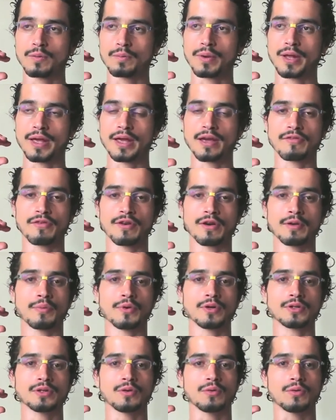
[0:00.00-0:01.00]
play a very
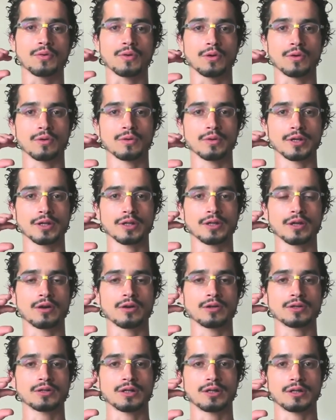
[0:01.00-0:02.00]
important role in
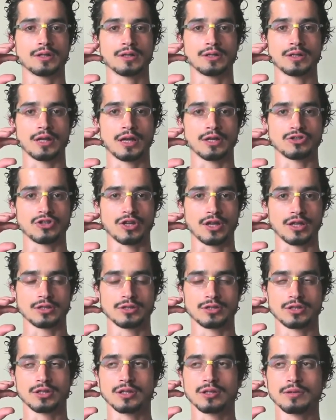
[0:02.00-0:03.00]
our
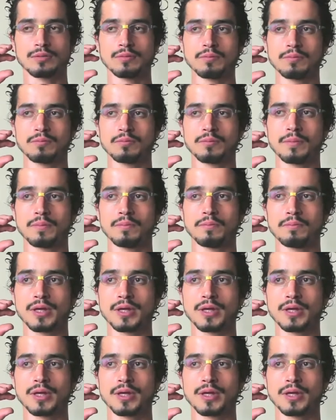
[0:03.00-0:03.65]
digestion,